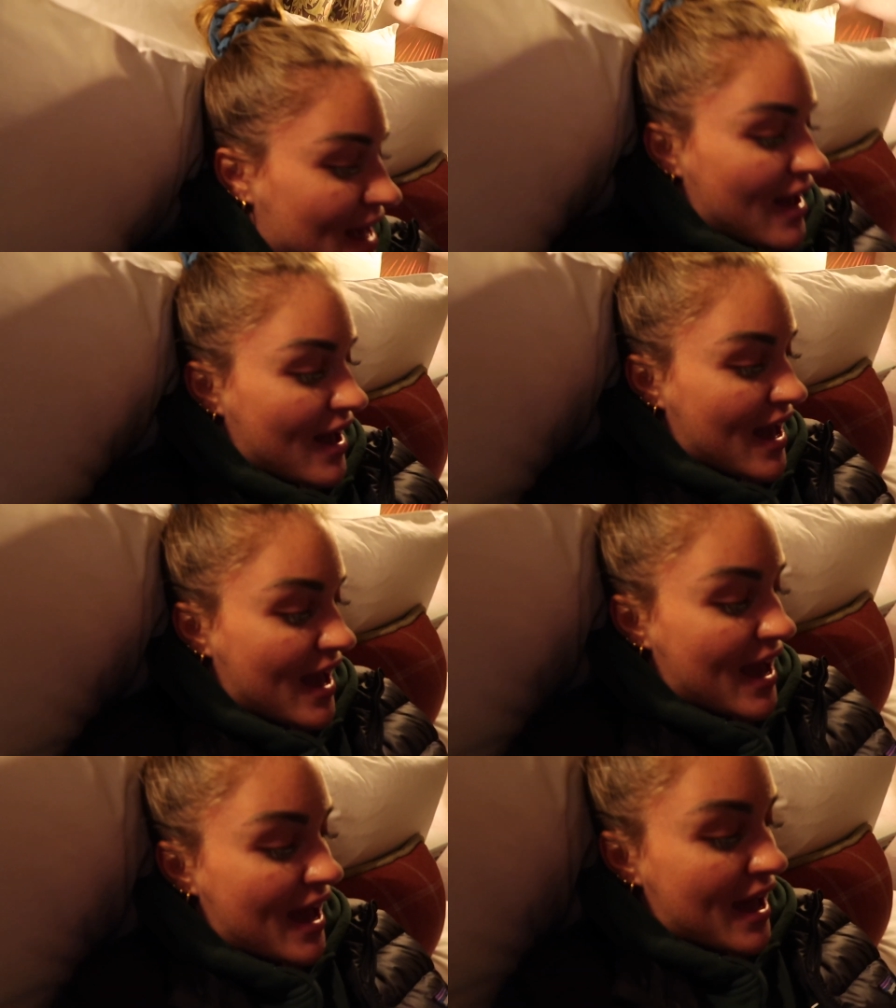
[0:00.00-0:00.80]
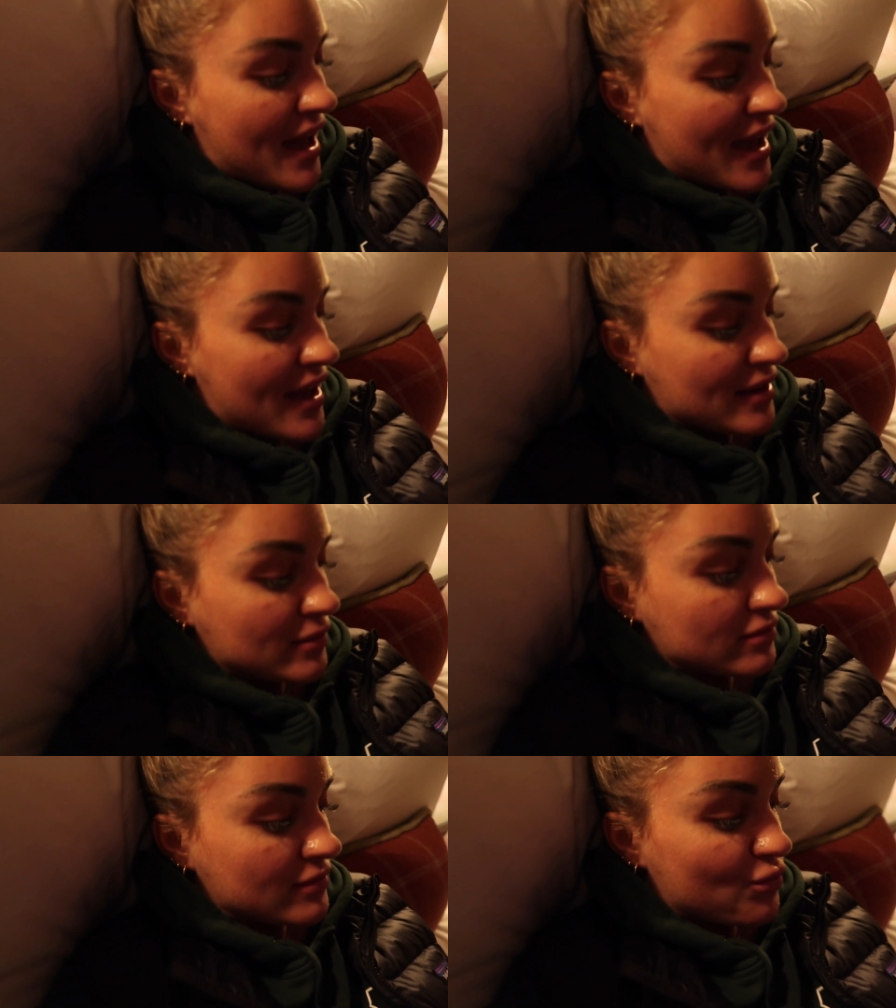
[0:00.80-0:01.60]
Hey,
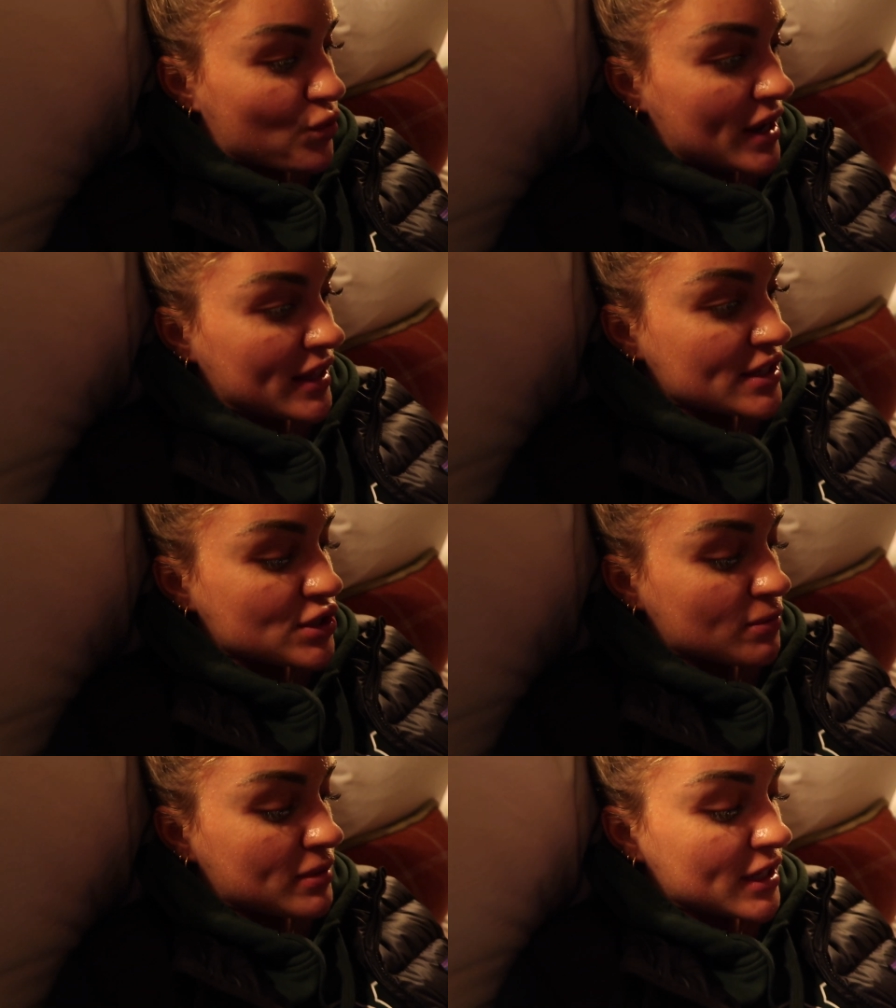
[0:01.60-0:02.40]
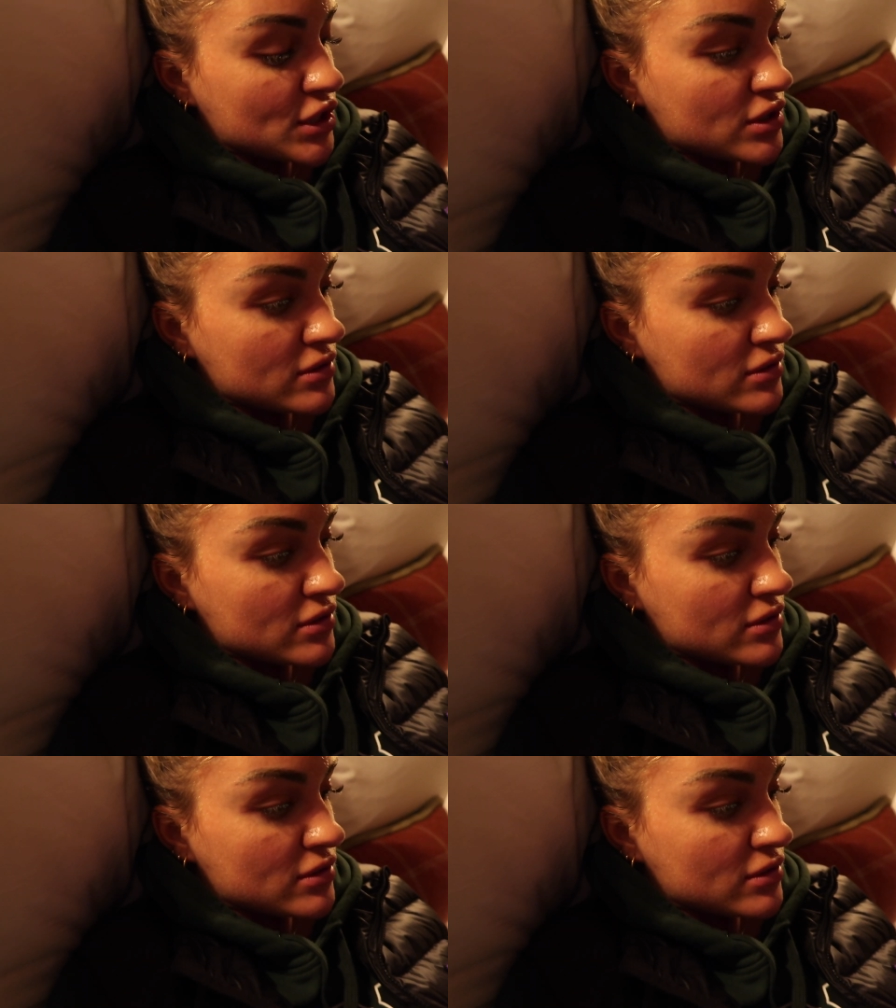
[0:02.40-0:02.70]
why there's no pic?